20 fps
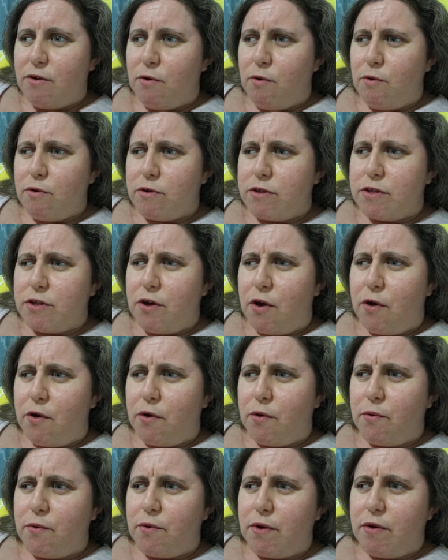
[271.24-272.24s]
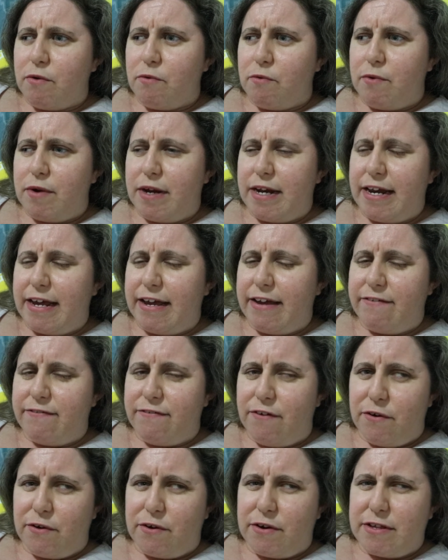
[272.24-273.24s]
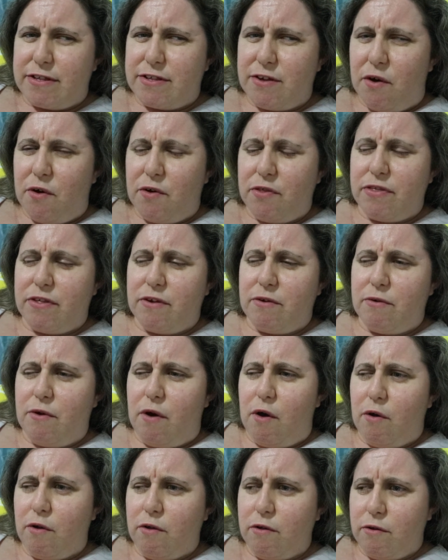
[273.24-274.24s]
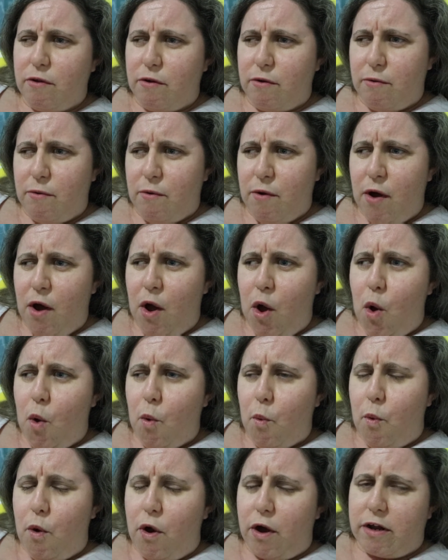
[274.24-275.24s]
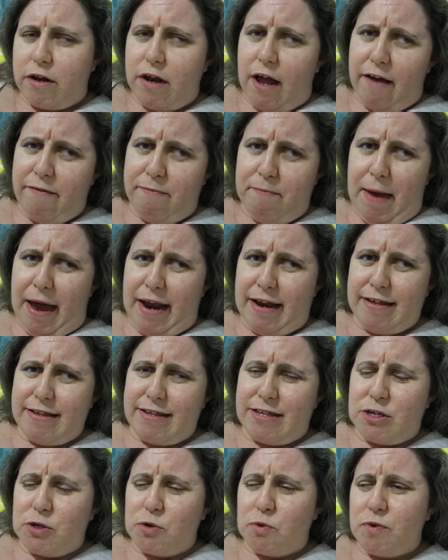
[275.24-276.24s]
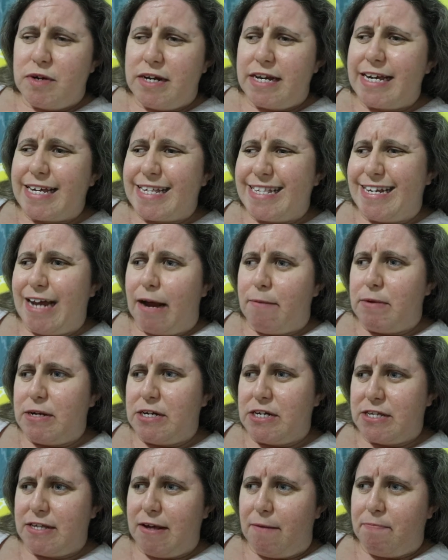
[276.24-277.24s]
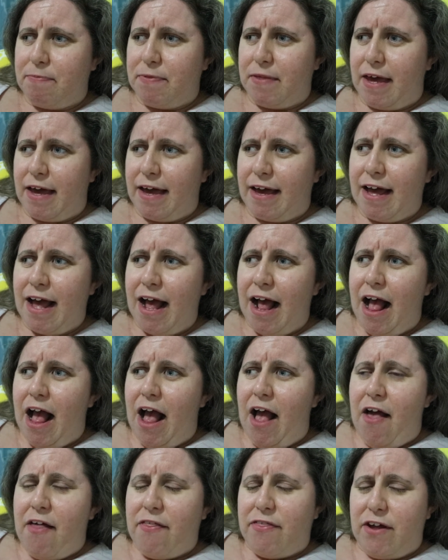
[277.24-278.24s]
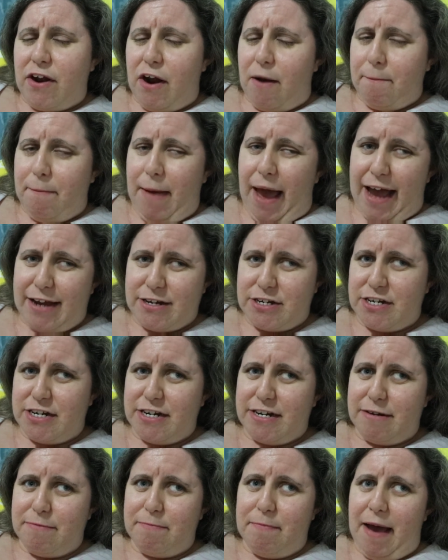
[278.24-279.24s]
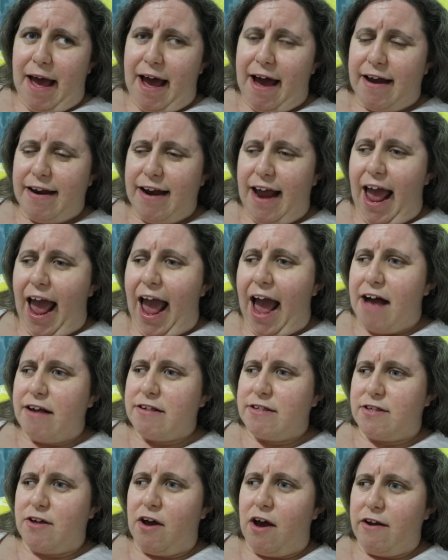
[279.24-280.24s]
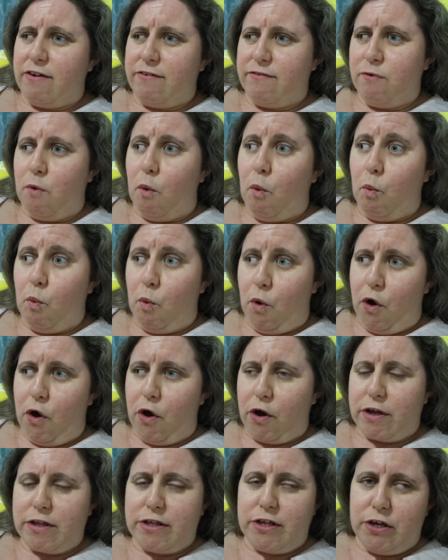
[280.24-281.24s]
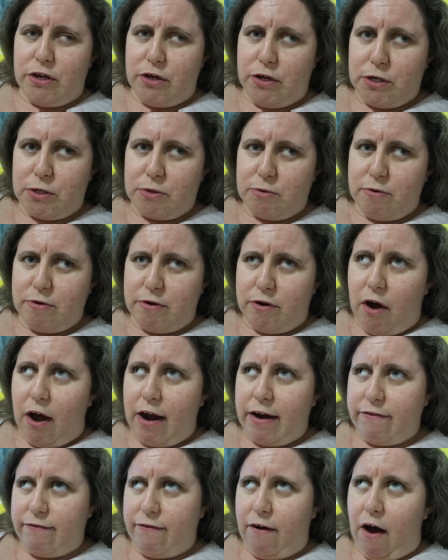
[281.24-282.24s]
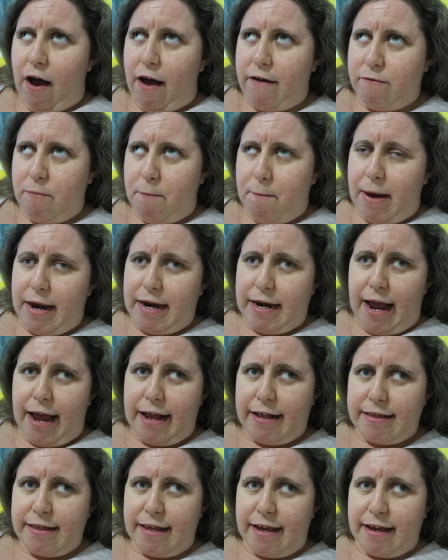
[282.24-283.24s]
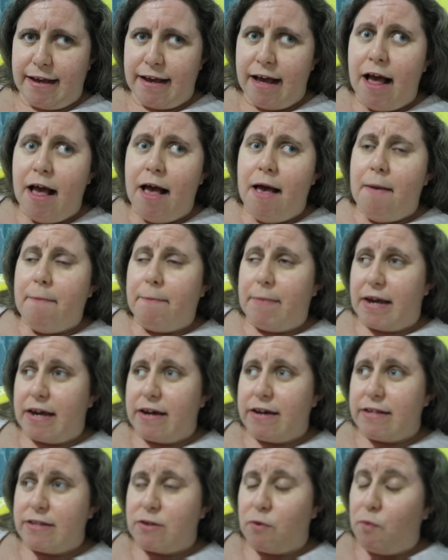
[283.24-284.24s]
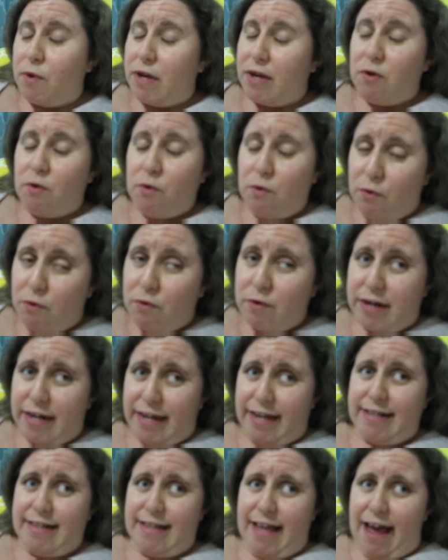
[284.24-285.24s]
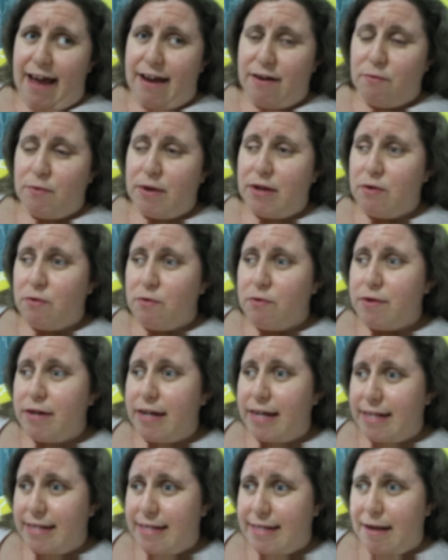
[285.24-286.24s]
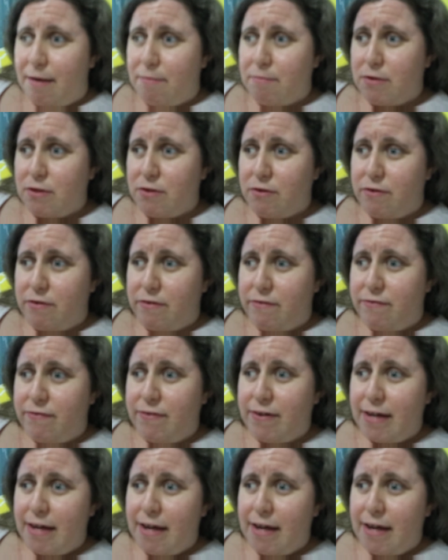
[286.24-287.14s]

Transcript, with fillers: also really focus on the whole work-life balance, to really establish something that I'm passionate about outside of work, the usual 9-to-5 mundane thing, because we all need that. We all need some sort of